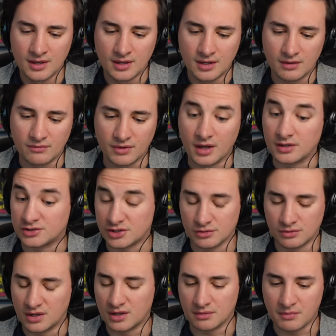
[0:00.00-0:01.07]
uh,
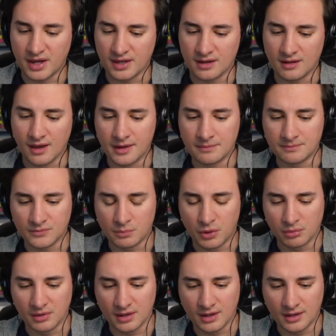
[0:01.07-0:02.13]
to uh, make a claim
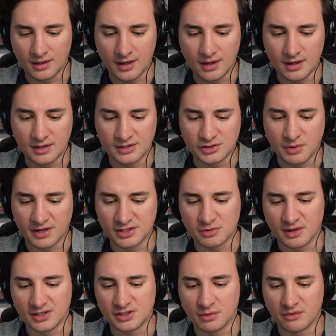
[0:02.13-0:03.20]
publicly. And in
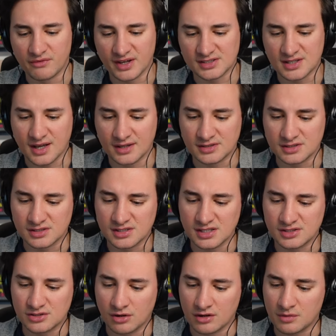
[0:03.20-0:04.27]
2022, investigators
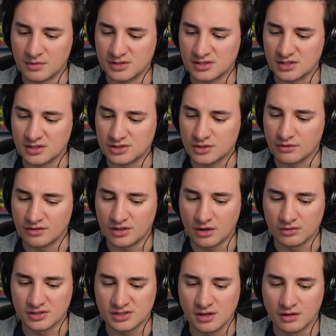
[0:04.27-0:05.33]
seized documents and discovered
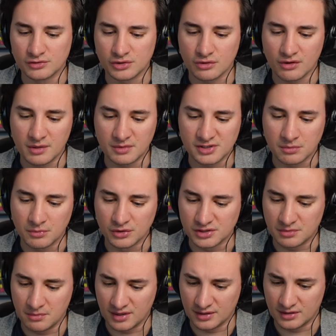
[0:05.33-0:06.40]
non disclosure agreements and
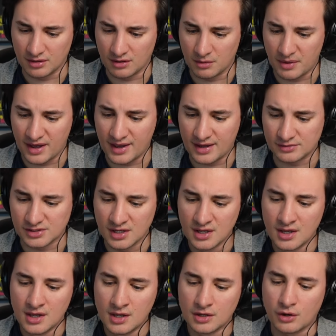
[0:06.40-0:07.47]
multi million dollar payouts
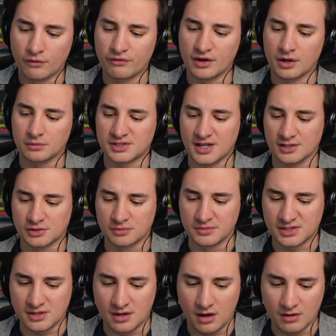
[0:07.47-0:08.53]
covering up sexual
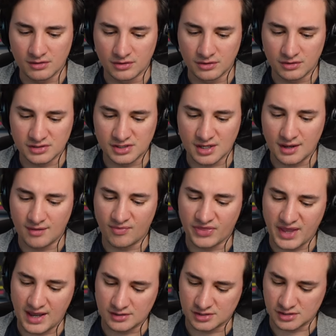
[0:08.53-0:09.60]
misconduct. And
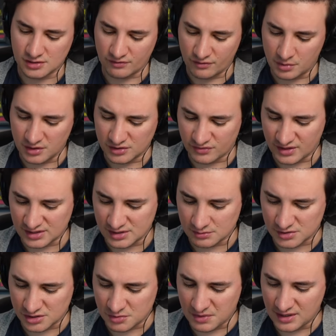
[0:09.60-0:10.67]
thousands of abuse
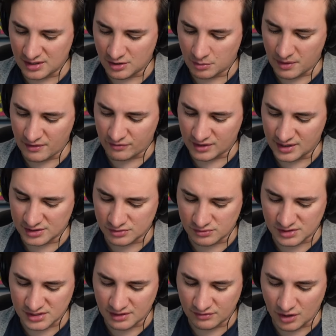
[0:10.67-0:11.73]
victims are speaking up every year to
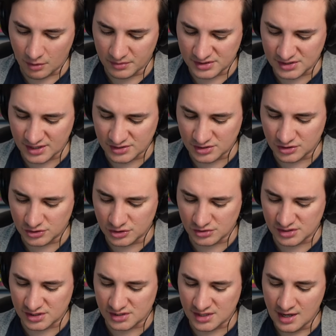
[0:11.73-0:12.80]
receive compensation and
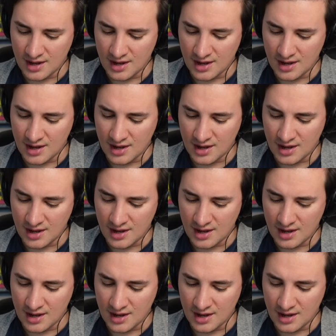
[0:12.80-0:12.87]
justice